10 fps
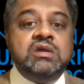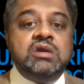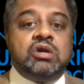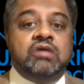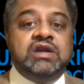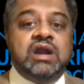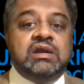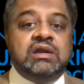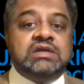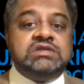
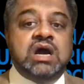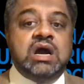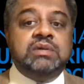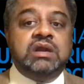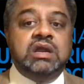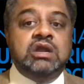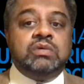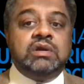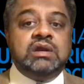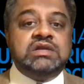COVID-19 has not been
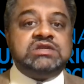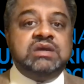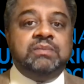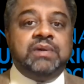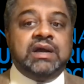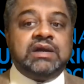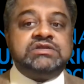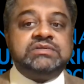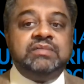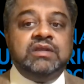equal in its
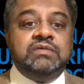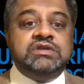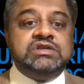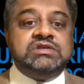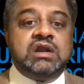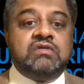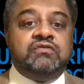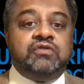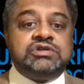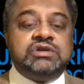impacts, which is an
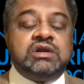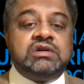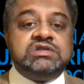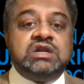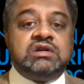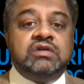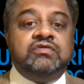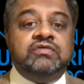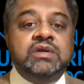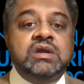unfortunate result of
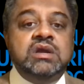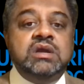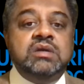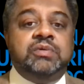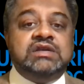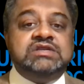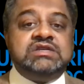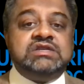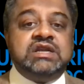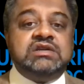
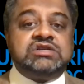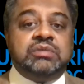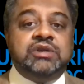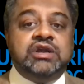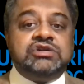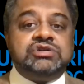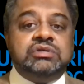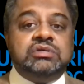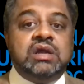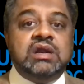pre-existing
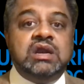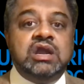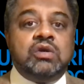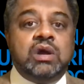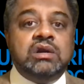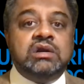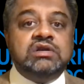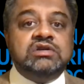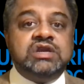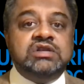discrimination and
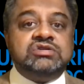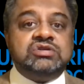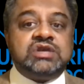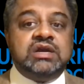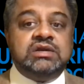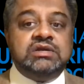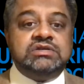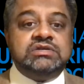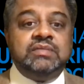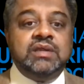inequalities in societies.
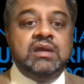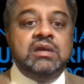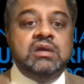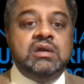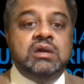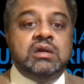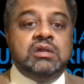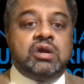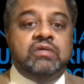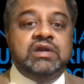
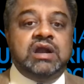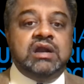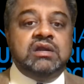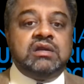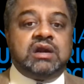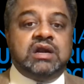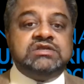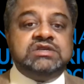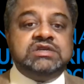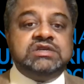The COVID-19
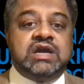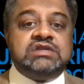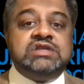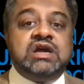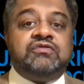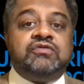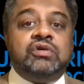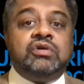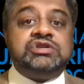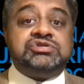crisis has
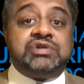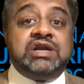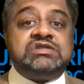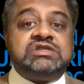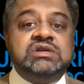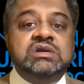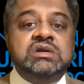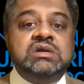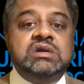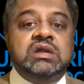therefore stressed
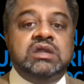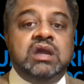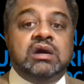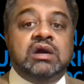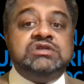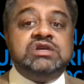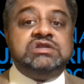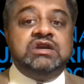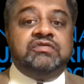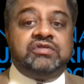the
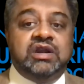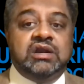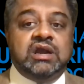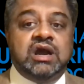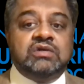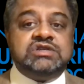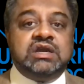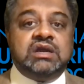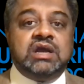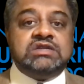urgency of treating
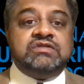housing as a